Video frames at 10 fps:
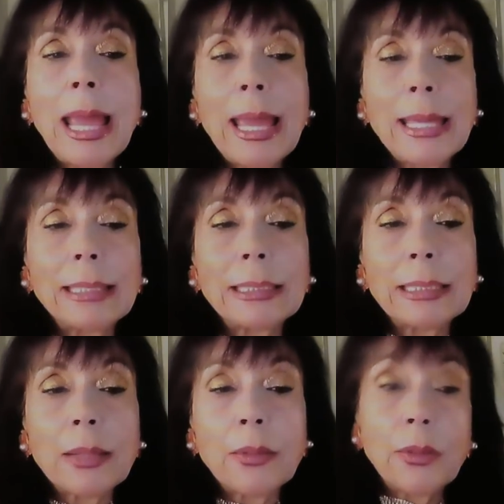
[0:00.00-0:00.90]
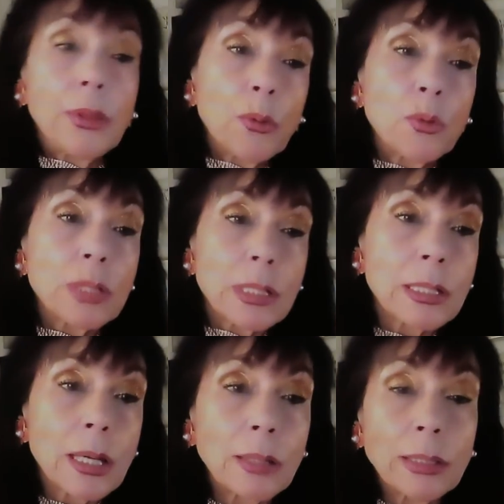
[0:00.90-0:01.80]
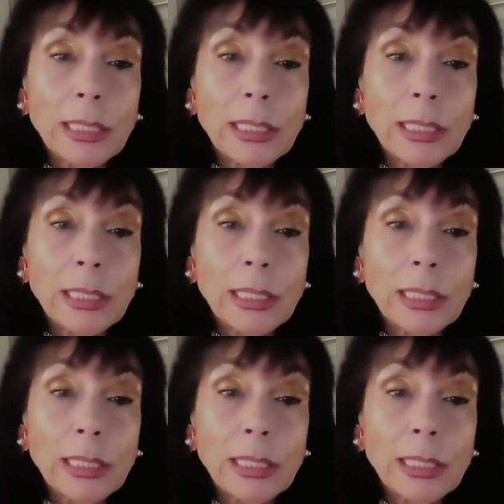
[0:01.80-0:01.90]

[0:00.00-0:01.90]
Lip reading: And there was the